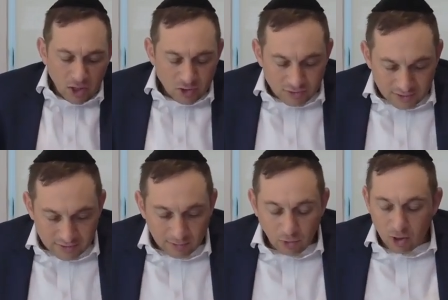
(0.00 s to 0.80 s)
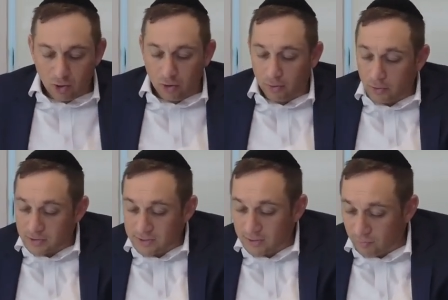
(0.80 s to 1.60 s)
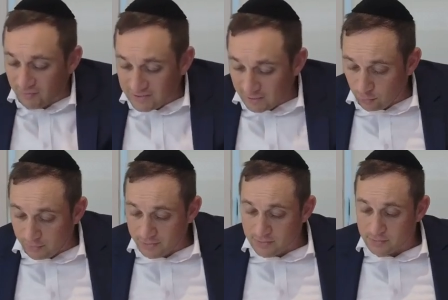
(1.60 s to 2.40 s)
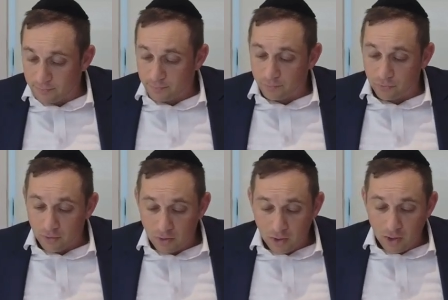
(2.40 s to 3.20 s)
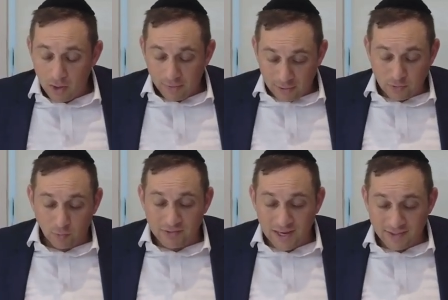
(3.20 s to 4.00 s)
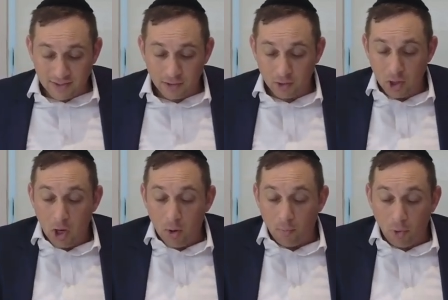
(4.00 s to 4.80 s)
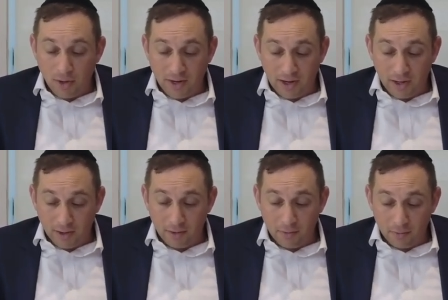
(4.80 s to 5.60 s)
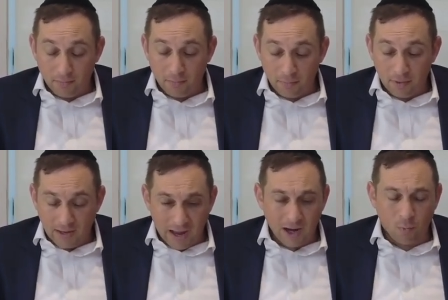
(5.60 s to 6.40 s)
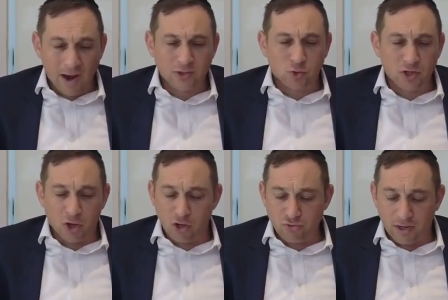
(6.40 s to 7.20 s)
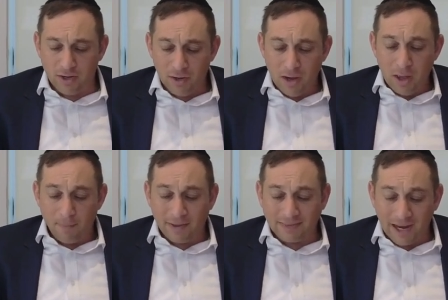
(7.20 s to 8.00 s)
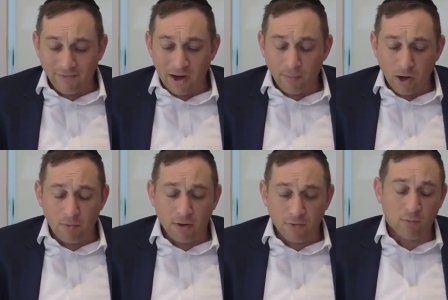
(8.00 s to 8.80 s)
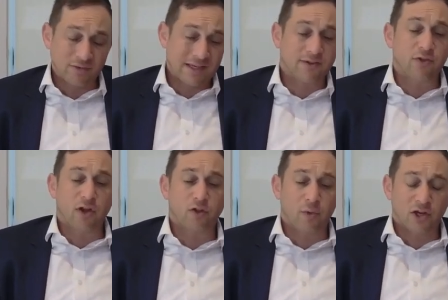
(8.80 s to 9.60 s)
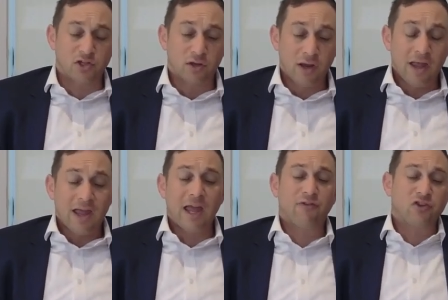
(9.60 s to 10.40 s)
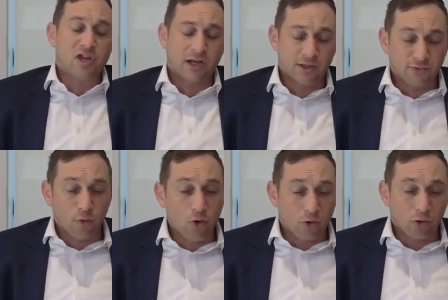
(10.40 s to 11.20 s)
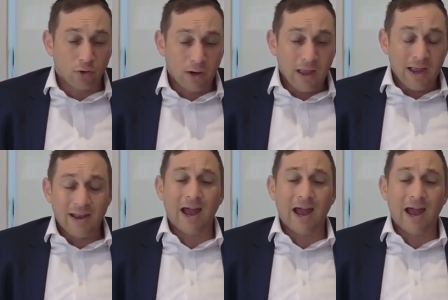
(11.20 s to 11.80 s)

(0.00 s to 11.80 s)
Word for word: So says the Gemara, says the one that's like on base. That's what I was asking. Money, how, why it's only 100? My time, my boy, my boy, asking for the other direction. If a shekel is 4, and